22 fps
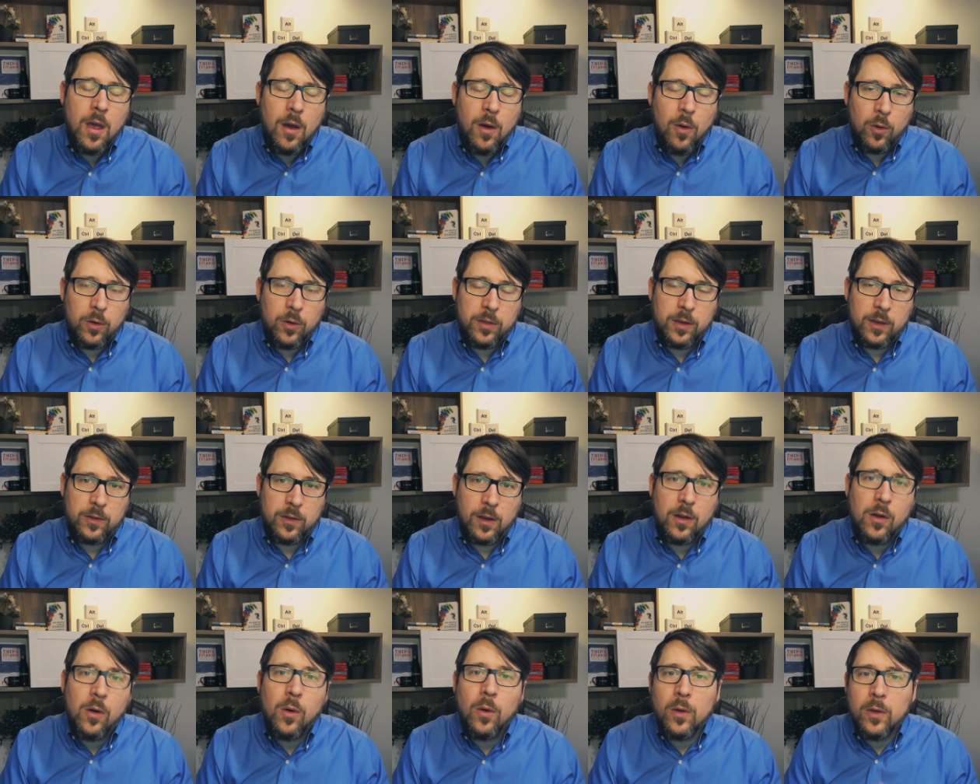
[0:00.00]
or things like
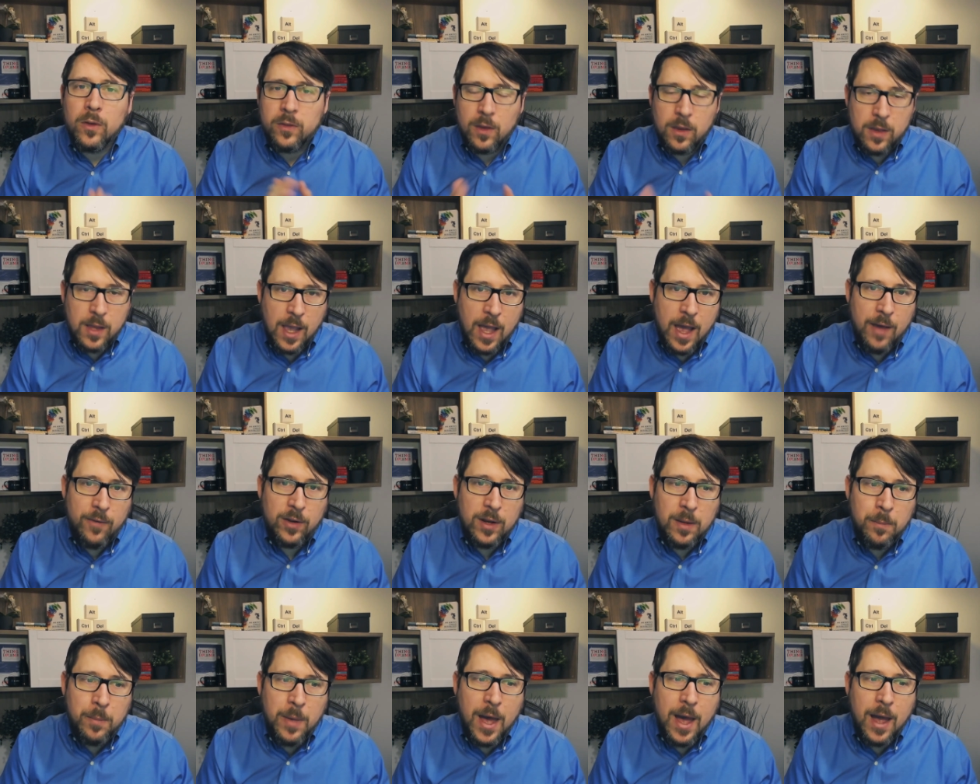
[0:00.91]
goals, that they have an
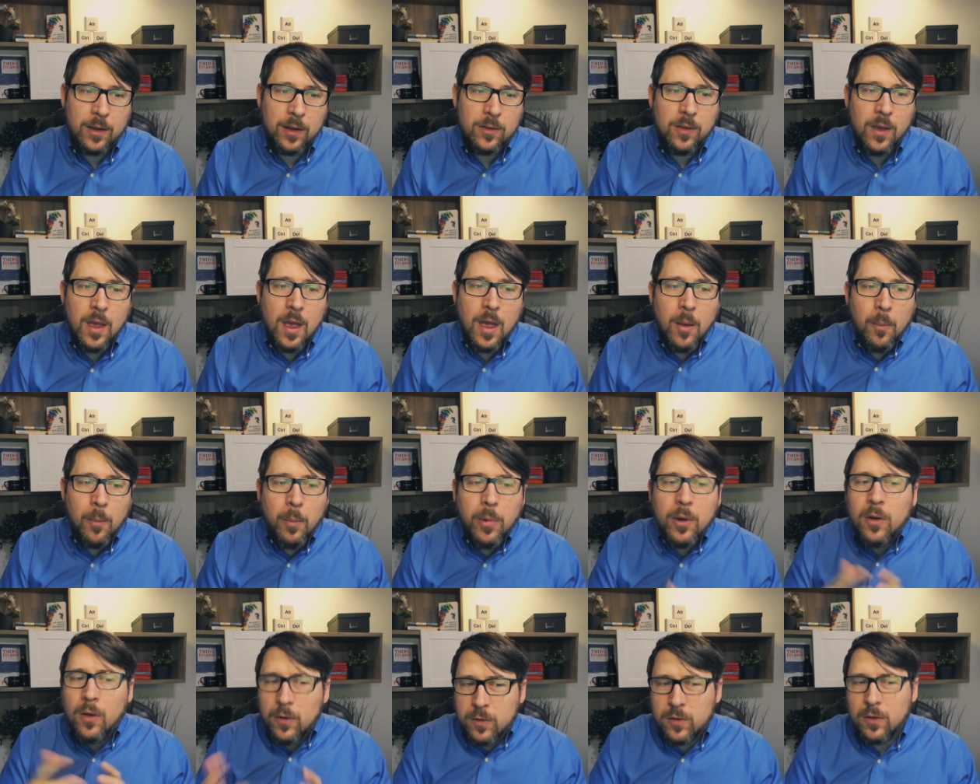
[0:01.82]
impact.
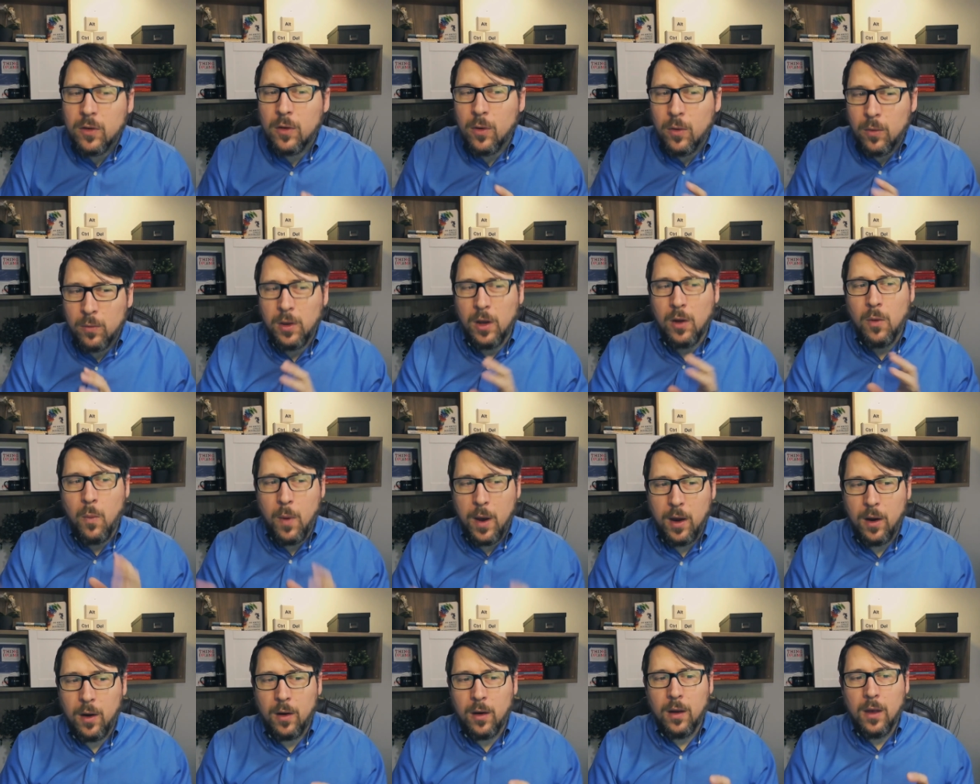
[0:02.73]
But also, you know,
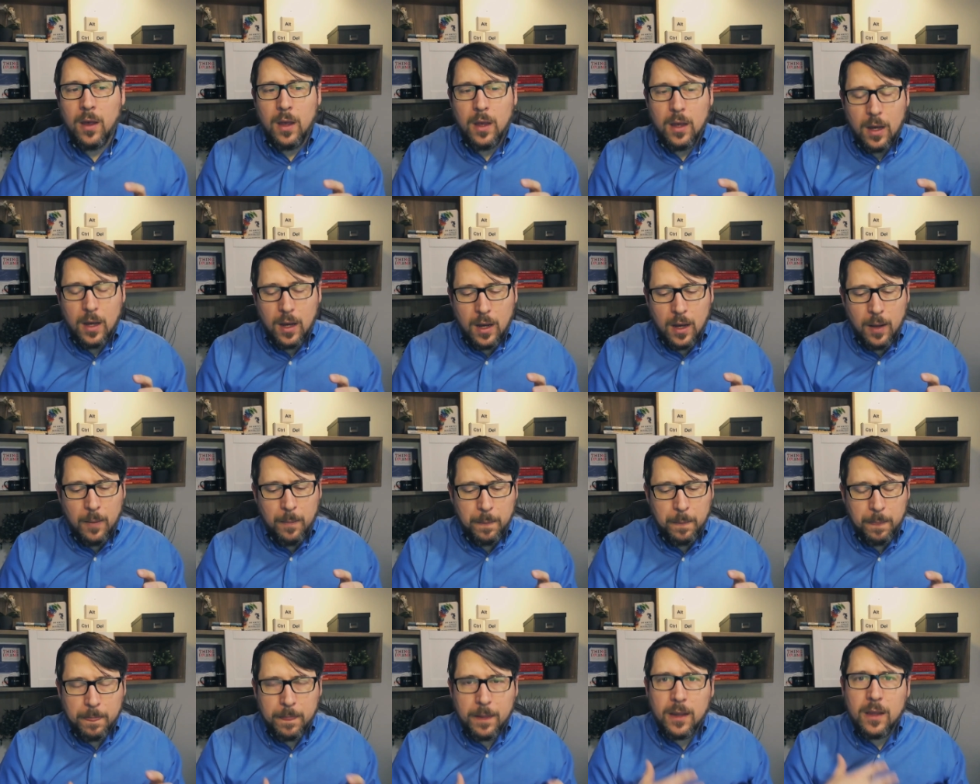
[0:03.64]
where
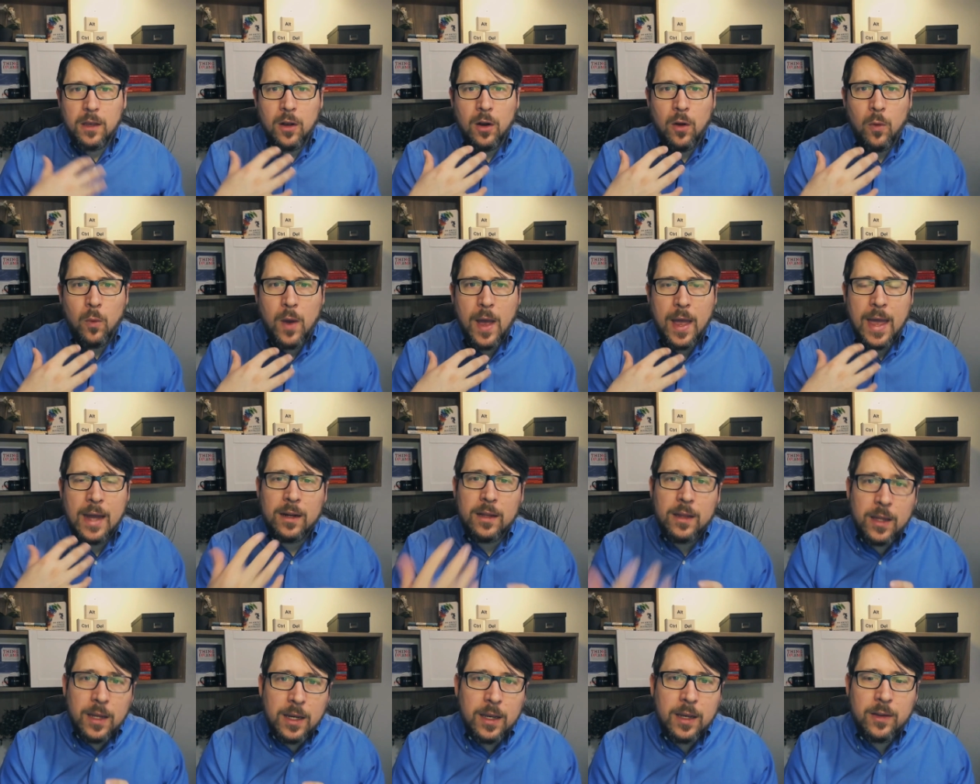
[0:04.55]
um, you know,
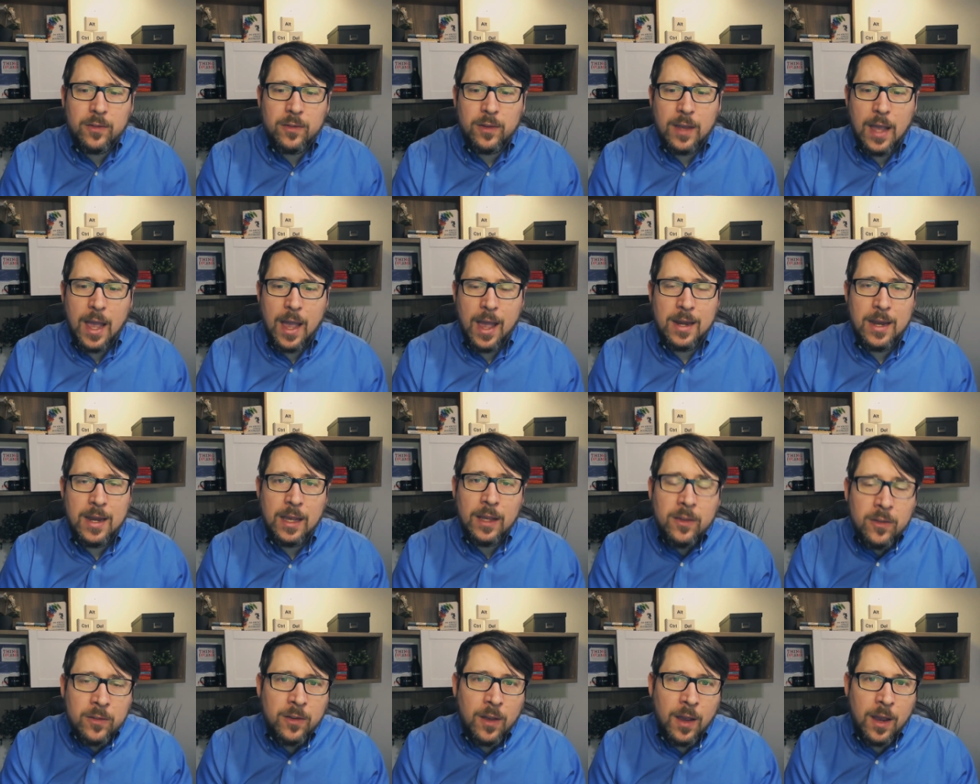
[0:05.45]
analytics and
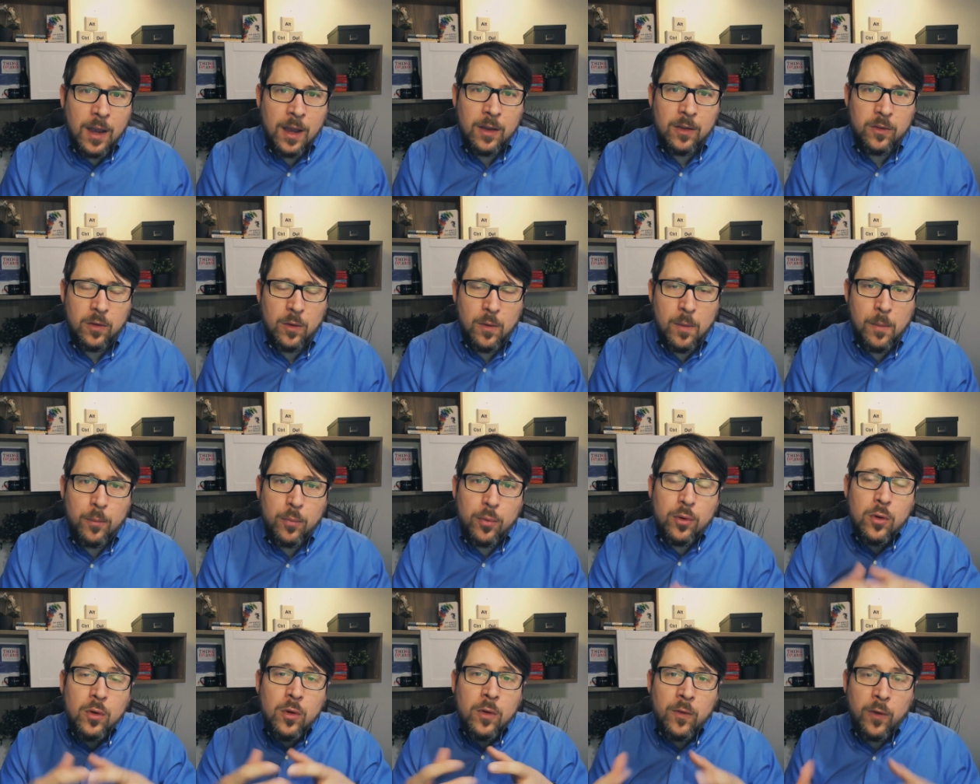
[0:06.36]
insight to
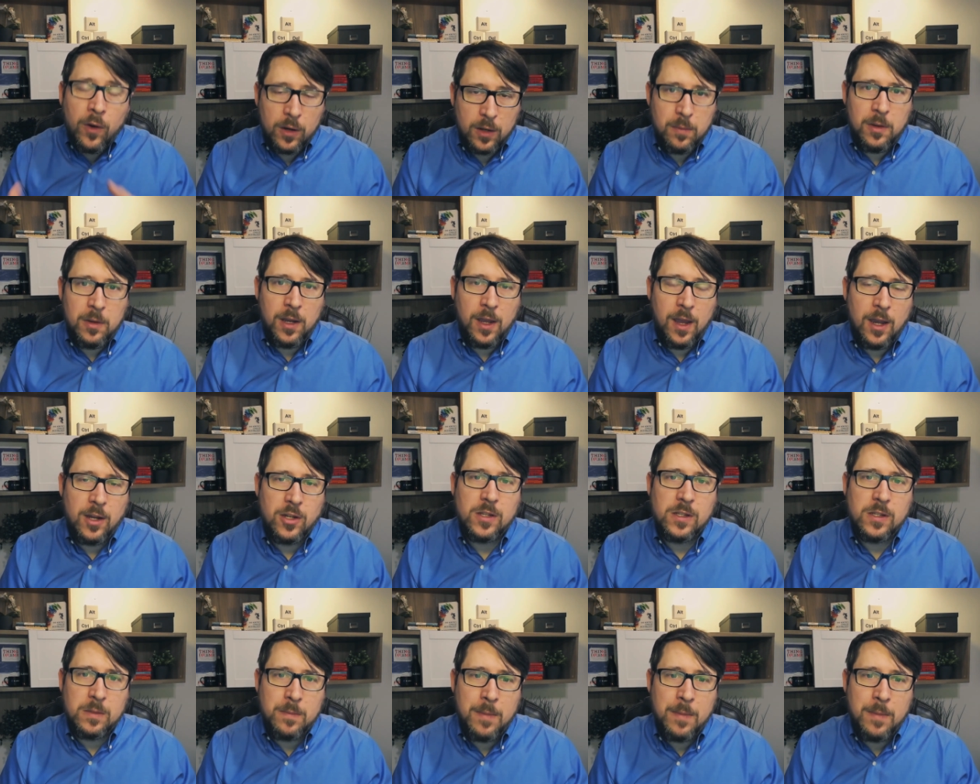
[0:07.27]
improve our communications